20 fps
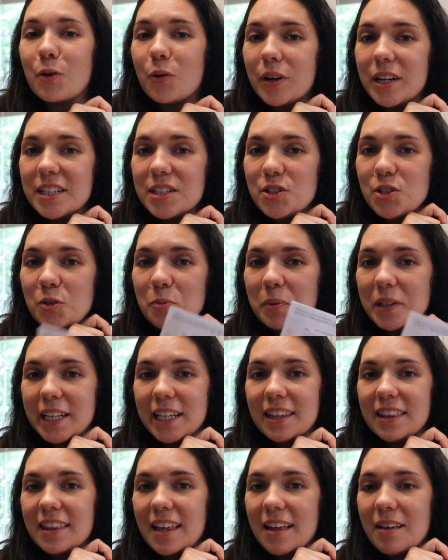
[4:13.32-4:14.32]
going to
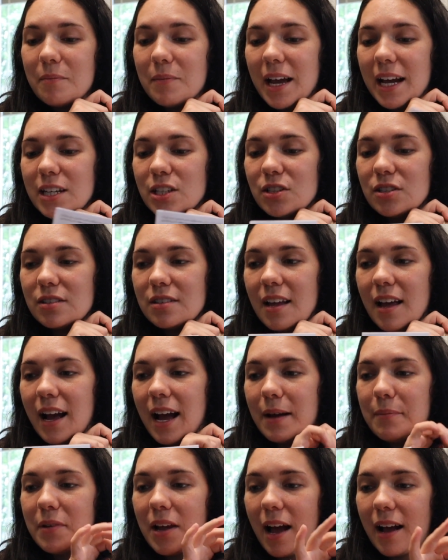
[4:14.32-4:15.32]
plant them.
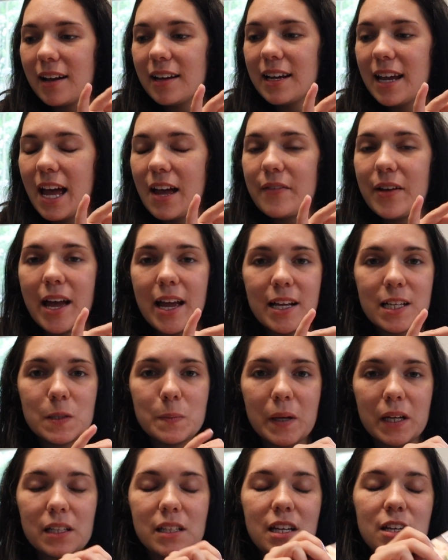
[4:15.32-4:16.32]
I'm not going to have high
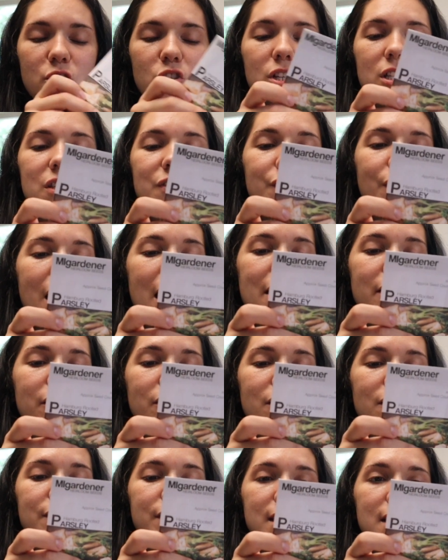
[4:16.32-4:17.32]
expectations for
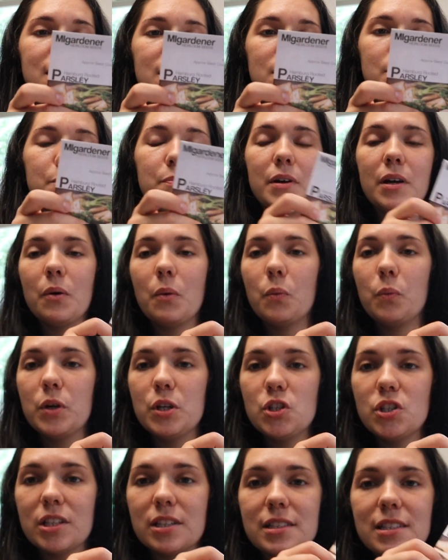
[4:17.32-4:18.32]
either of these, but we
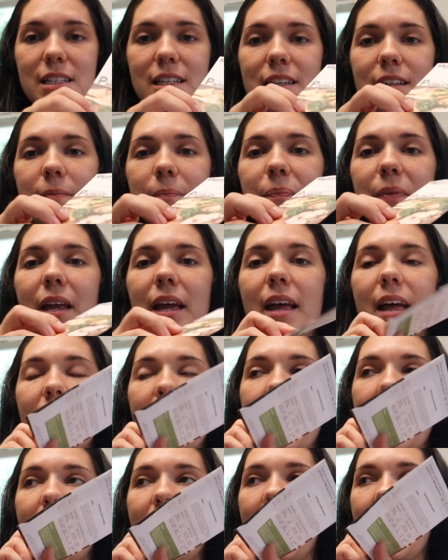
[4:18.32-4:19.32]
shall see.
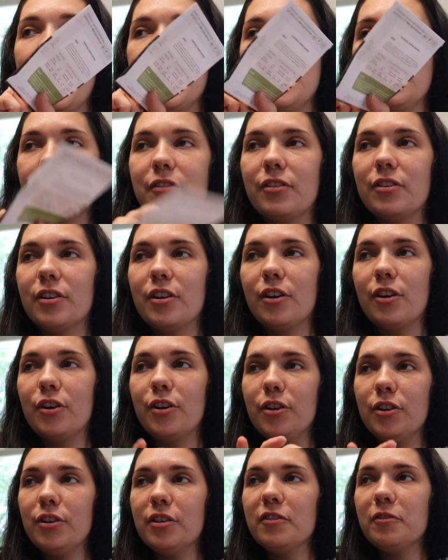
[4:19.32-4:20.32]
I have
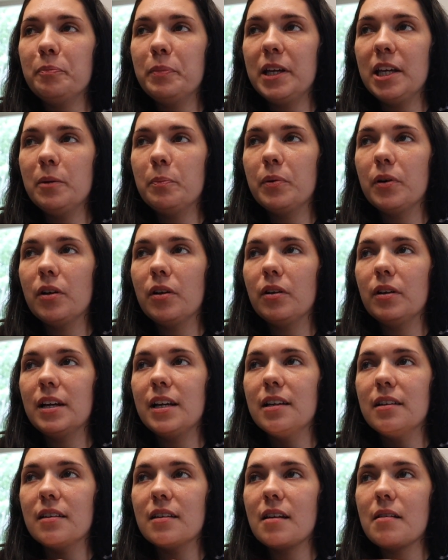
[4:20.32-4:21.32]
heard of people
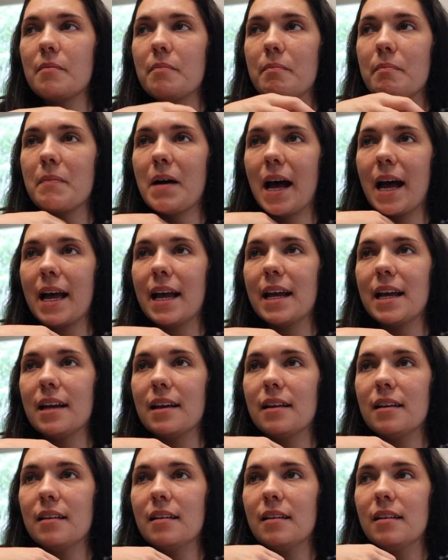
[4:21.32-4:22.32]
in
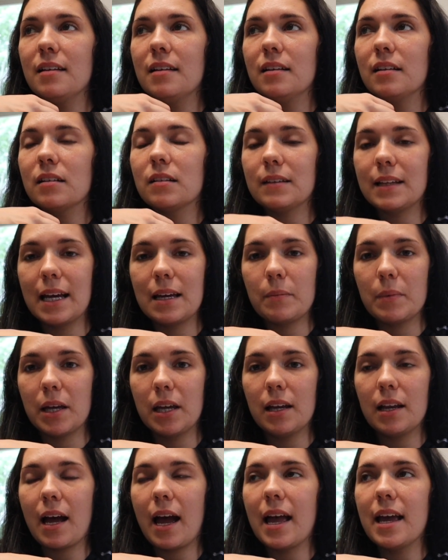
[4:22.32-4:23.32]
my
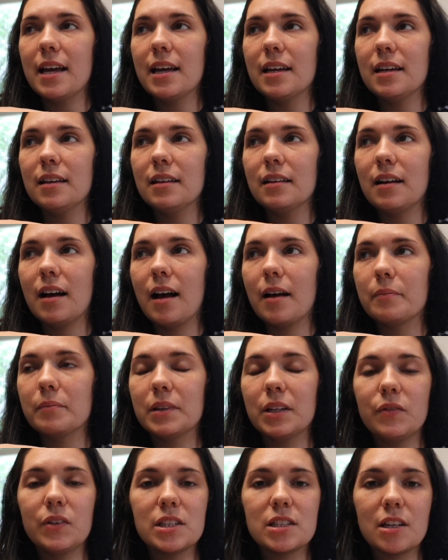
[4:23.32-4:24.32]
climate. I
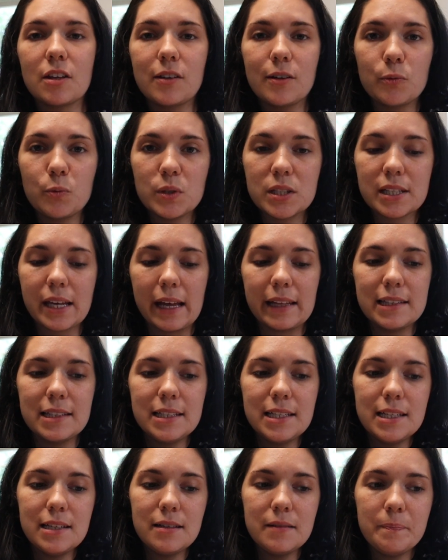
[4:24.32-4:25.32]
live in southern
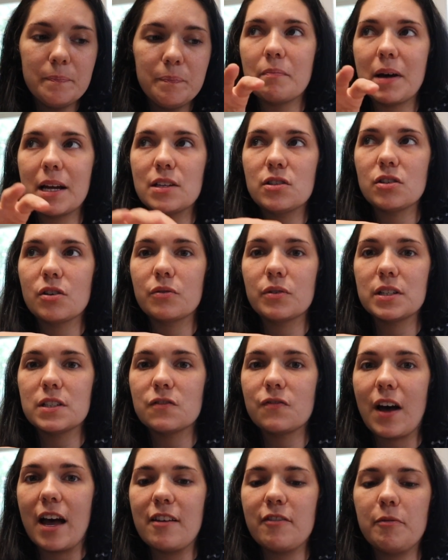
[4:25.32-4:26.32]
Wisconsin. My zone is
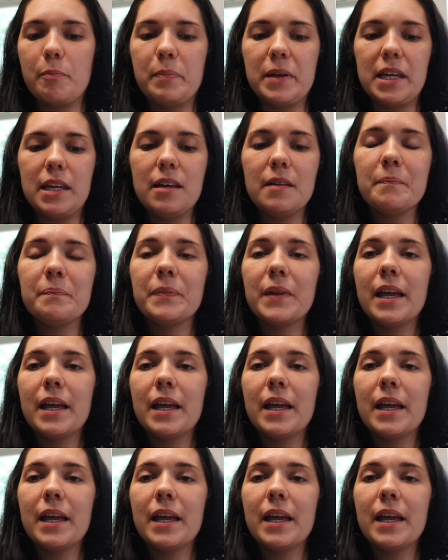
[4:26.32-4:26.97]
5B.